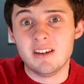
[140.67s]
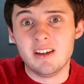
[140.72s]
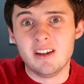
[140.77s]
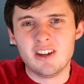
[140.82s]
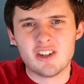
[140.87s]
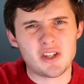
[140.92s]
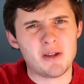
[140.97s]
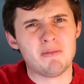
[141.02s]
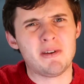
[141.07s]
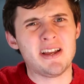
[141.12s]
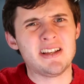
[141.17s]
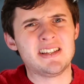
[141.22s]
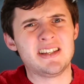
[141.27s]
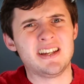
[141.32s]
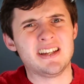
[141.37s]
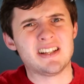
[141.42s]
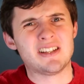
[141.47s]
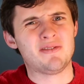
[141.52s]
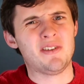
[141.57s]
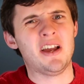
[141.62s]
so I'm
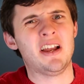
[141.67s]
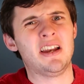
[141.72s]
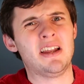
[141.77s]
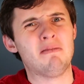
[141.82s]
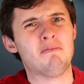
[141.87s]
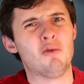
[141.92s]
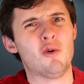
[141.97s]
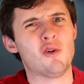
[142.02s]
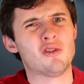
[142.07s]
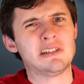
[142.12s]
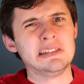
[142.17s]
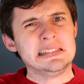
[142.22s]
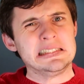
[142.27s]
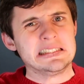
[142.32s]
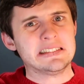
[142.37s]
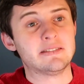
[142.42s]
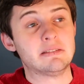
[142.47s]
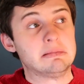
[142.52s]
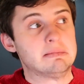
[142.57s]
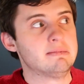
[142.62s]
guessing it's fairly
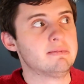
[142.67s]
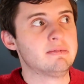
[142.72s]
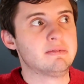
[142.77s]
important.